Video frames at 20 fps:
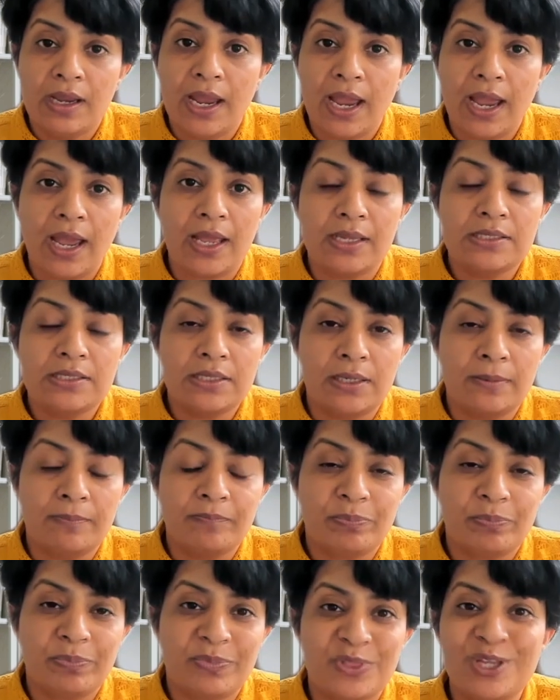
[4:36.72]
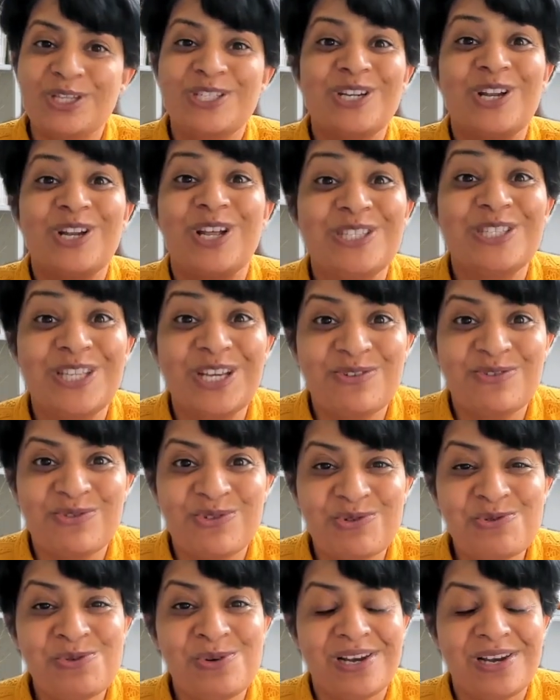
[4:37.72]
And there's an unsaid
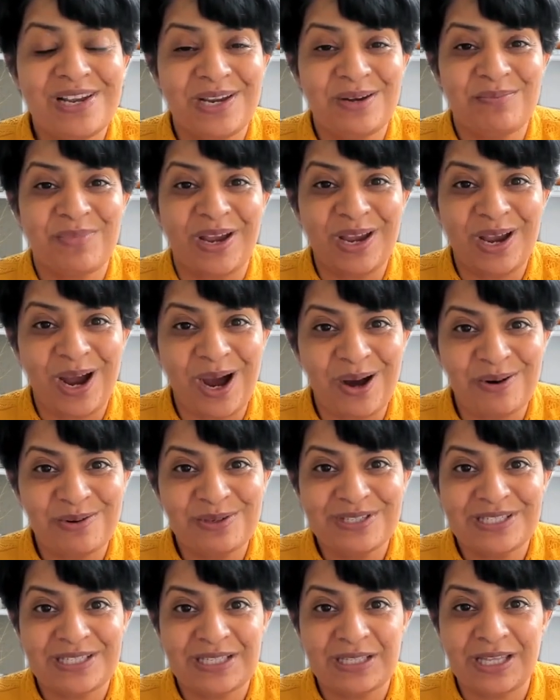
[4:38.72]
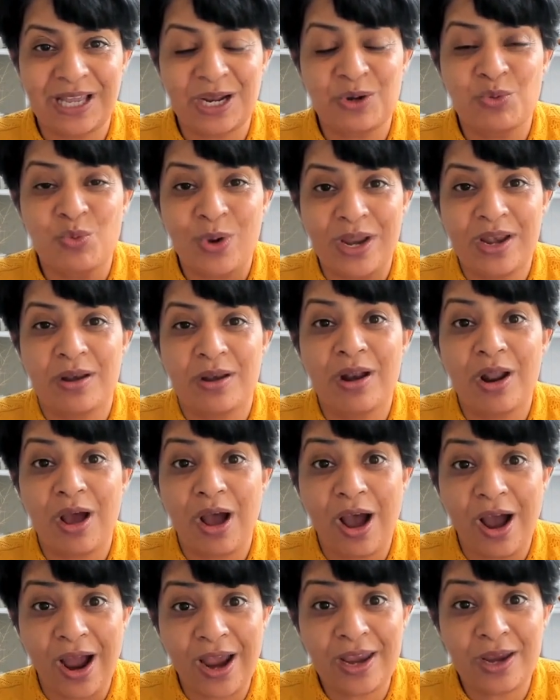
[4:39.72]
rule in my house that when
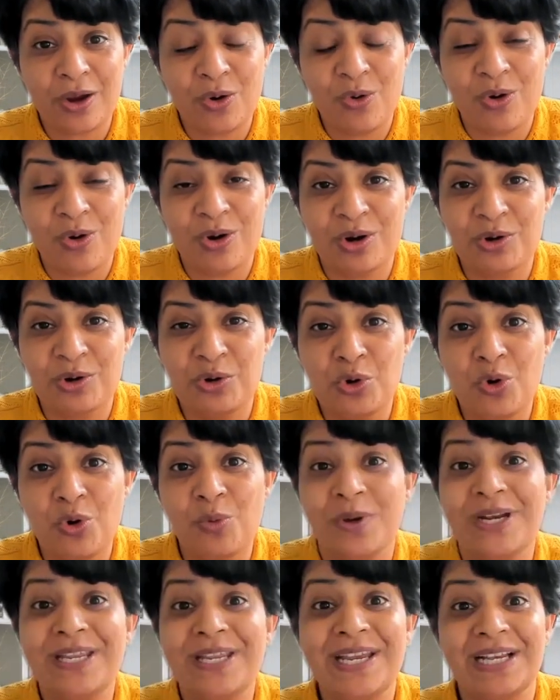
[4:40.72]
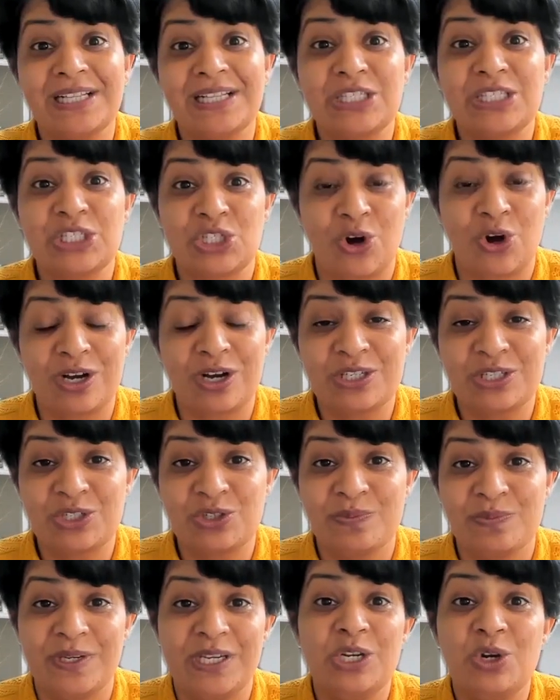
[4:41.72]
I cook, nobody else talks
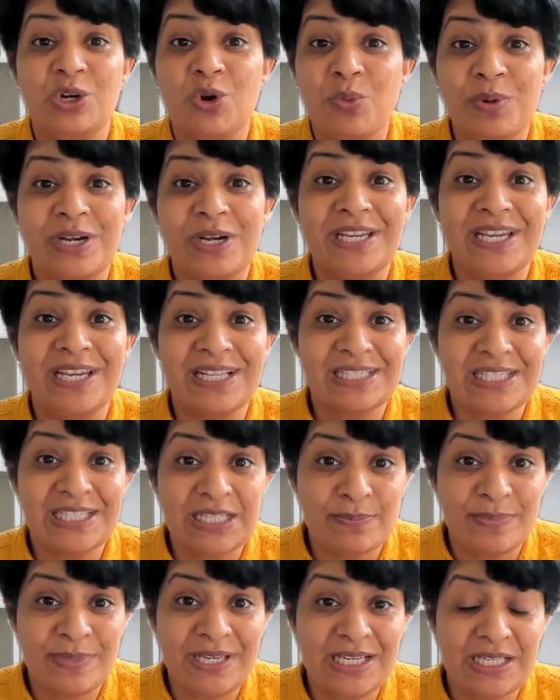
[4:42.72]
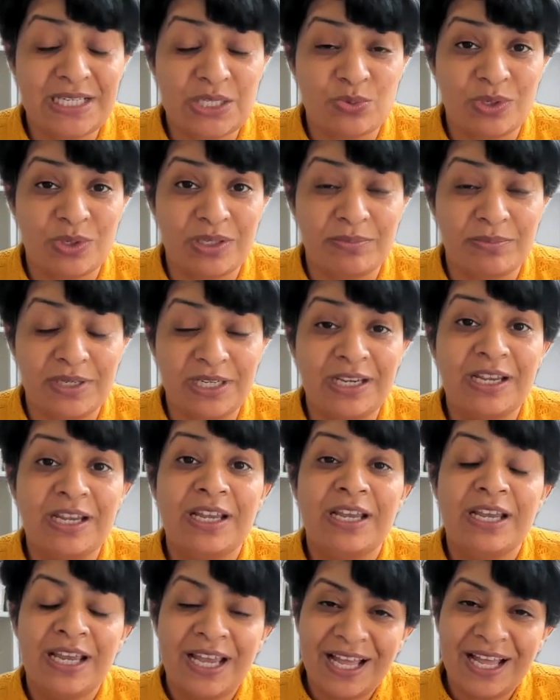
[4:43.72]
to me. Nobody else speaks with me.
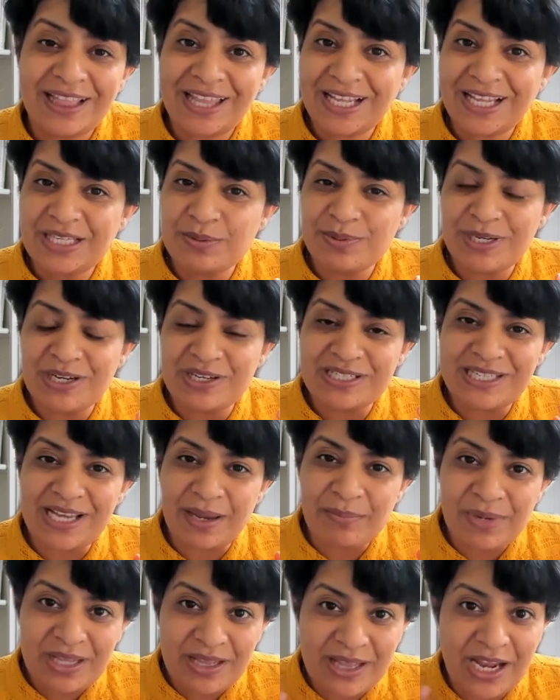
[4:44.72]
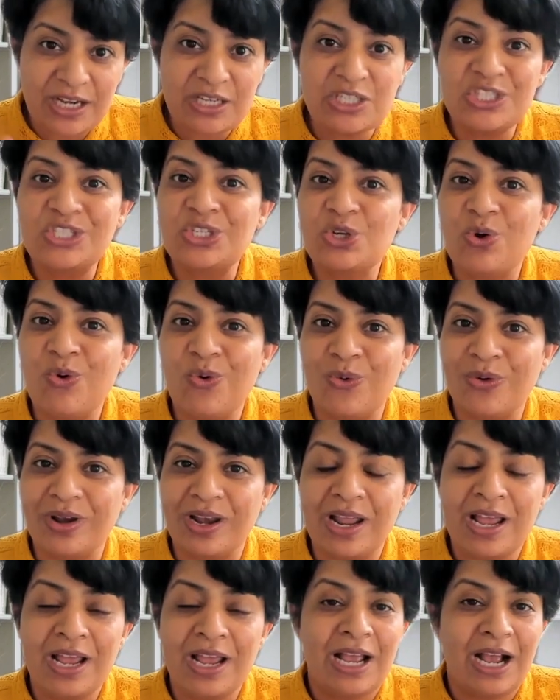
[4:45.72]
And that's because I'm in that
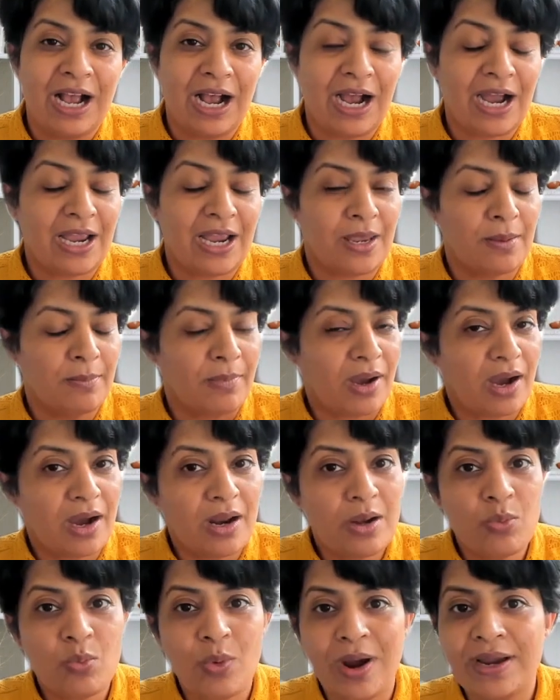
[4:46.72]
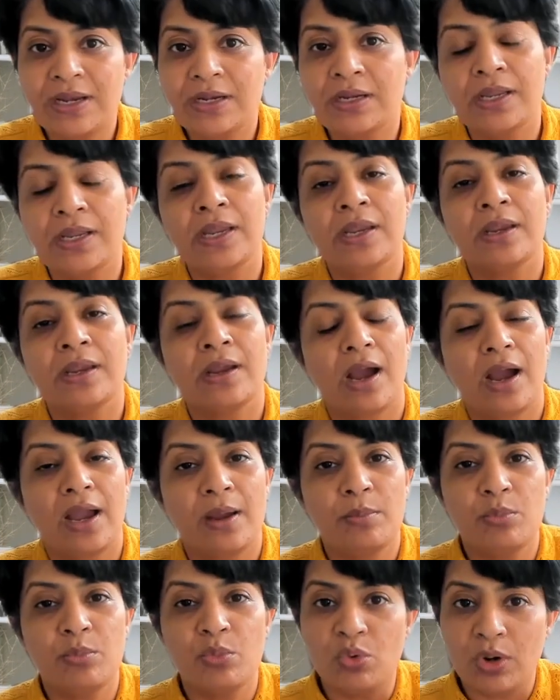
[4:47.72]
zone. I am unwinding,
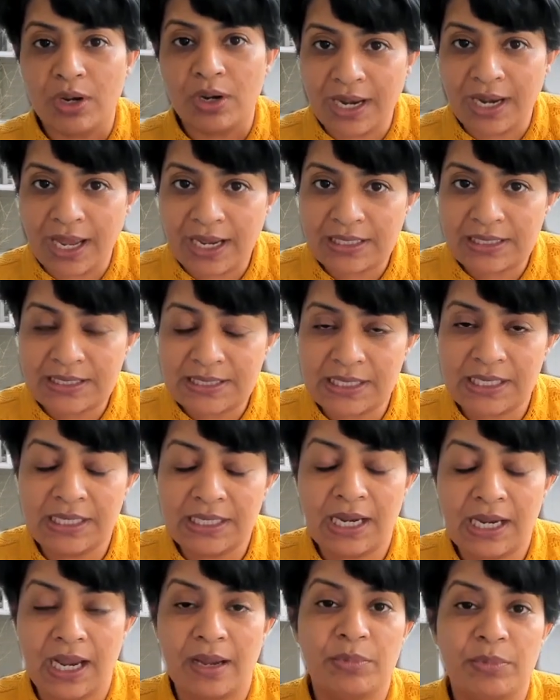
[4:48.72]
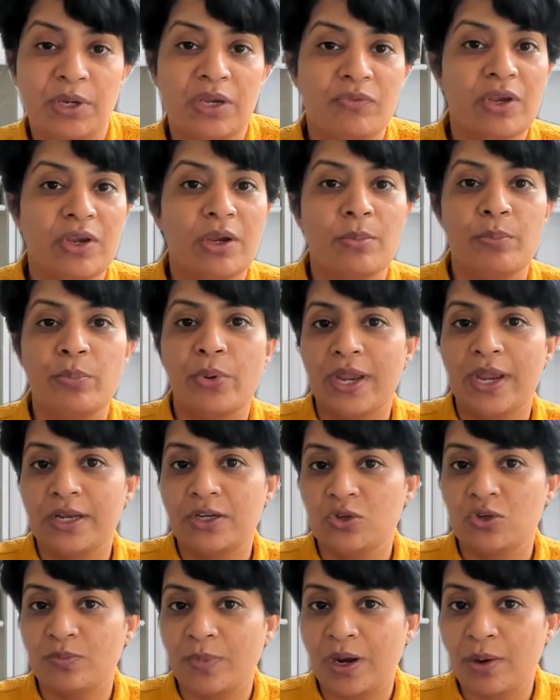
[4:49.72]
I'm relaxing, I'm giving a
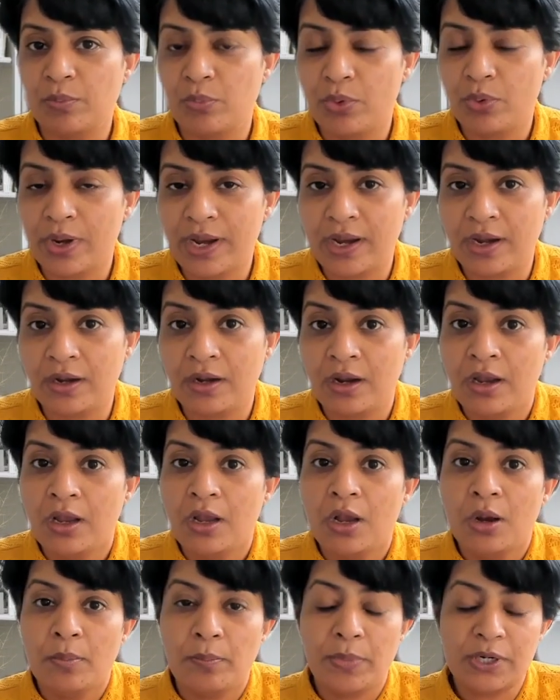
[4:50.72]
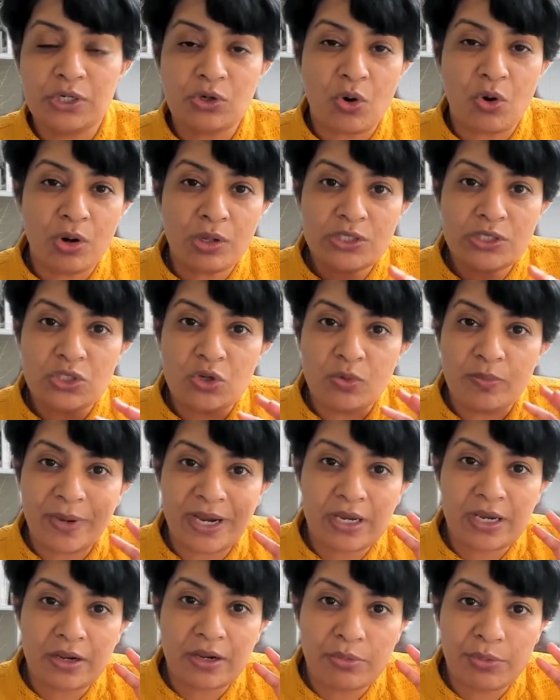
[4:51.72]
break to my brain, but also
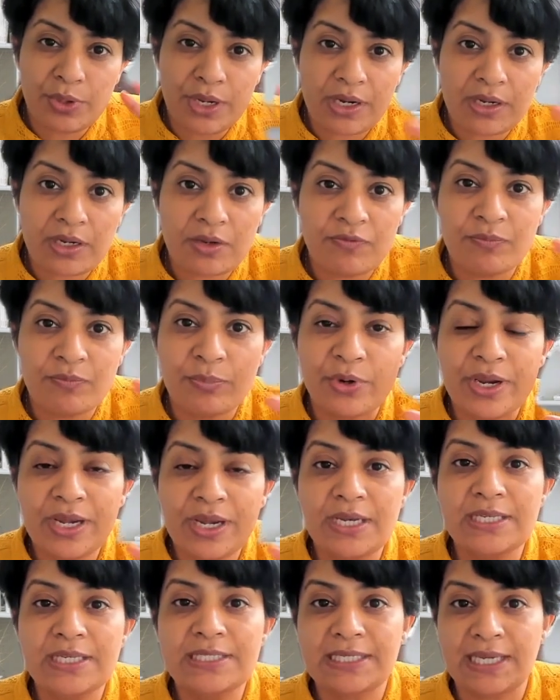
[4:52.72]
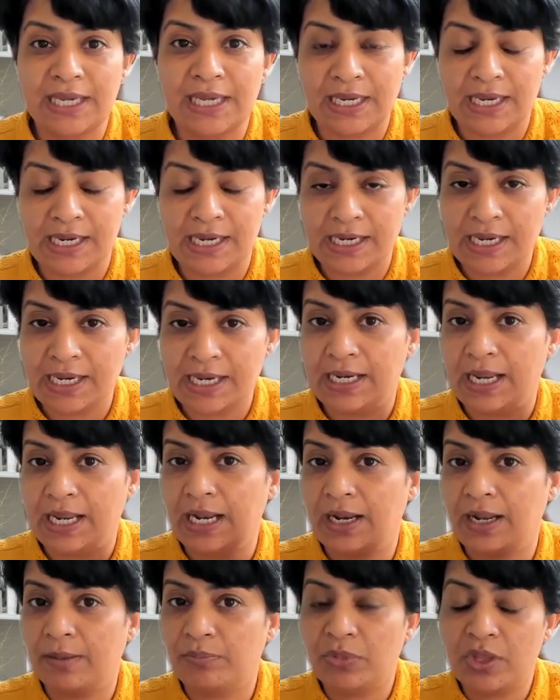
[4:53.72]
my creative brain is kicking in
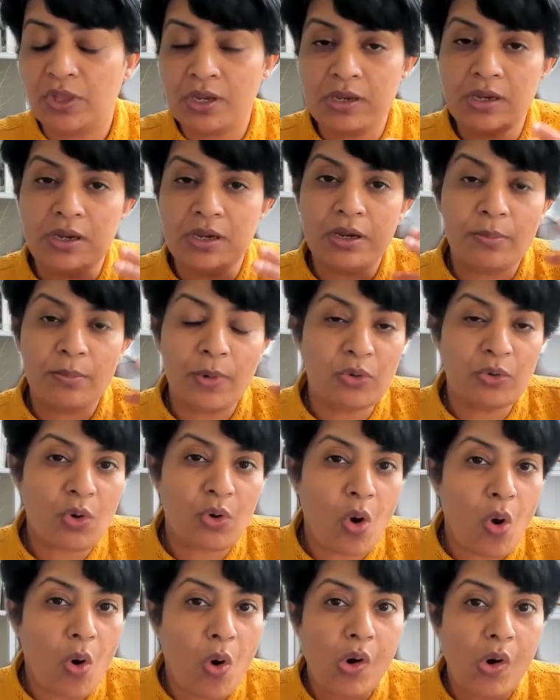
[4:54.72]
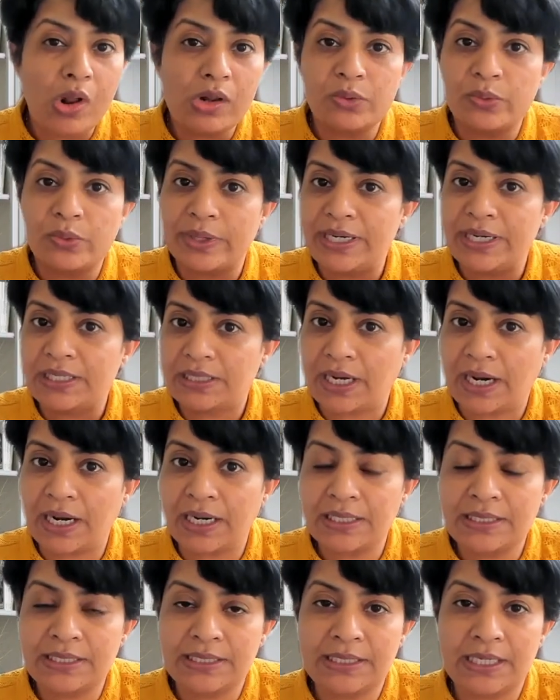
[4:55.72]
and I'm thinking about all great
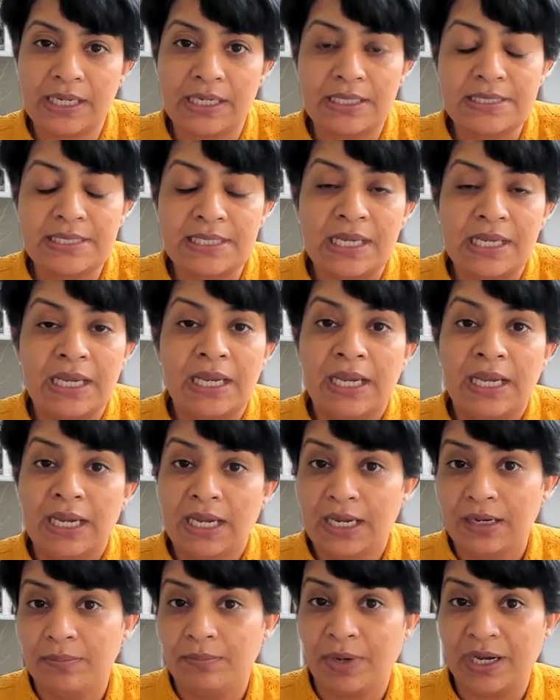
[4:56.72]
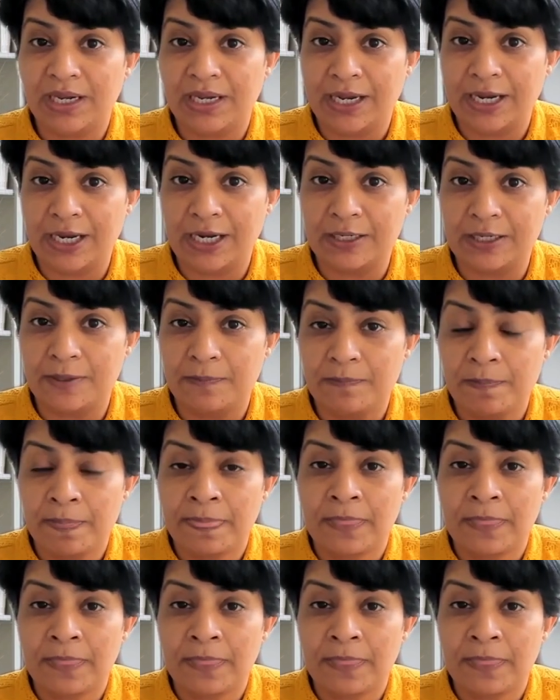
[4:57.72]
ideas in my head.